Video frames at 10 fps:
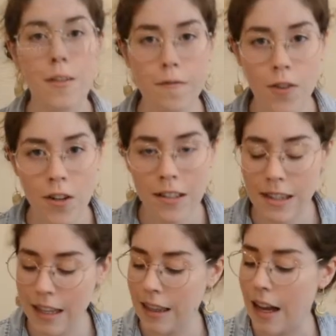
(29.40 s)
the first
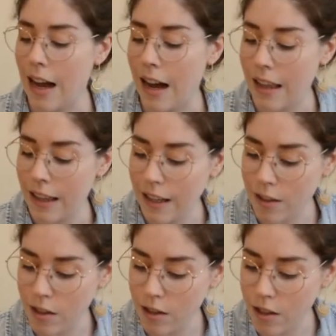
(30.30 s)
thing that I like
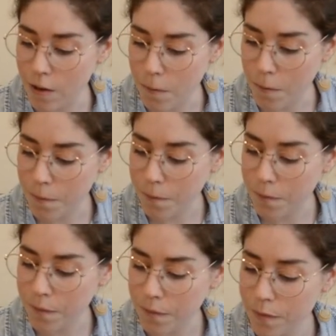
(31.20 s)
to do
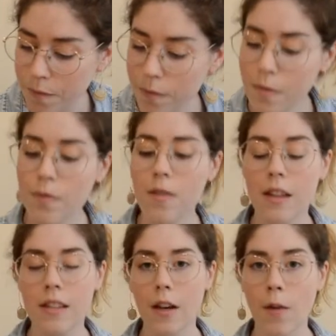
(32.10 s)

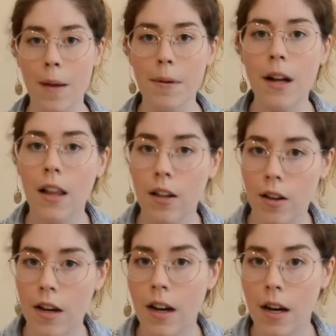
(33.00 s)
is I grab a color
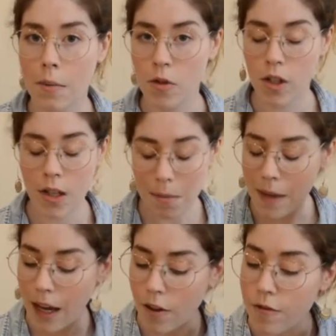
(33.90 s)
and I'm just going to
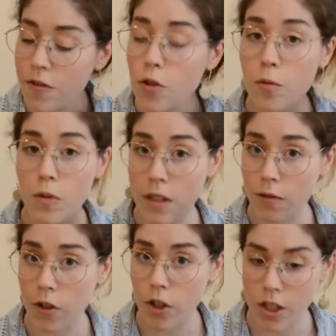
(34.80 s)
make a few
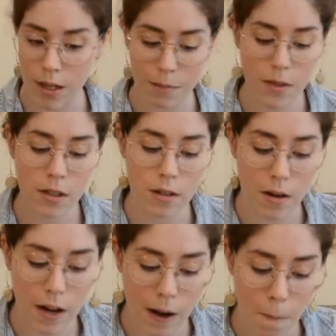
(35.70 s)
different shapes to
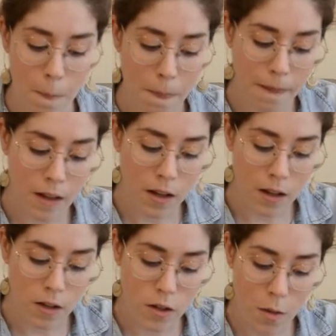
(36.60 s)
start out.
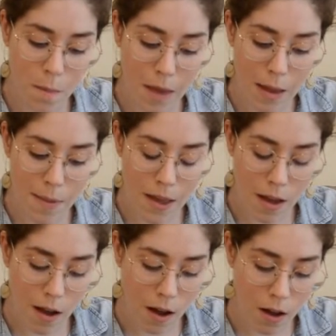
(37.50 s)
So maybe
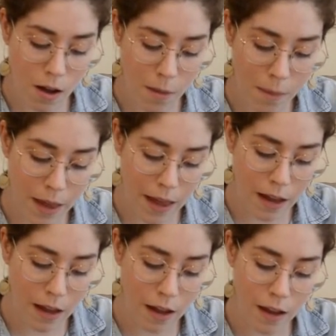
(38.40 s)
I'll
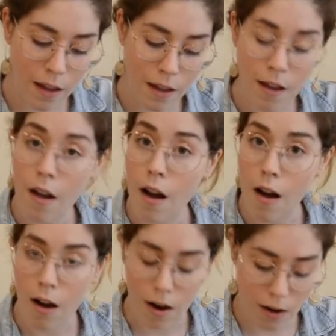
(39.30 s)
make a
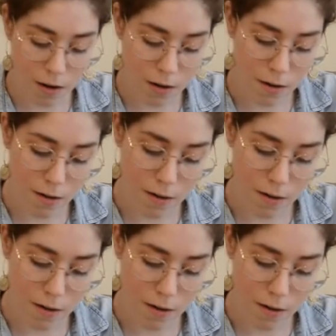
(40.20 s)
heart.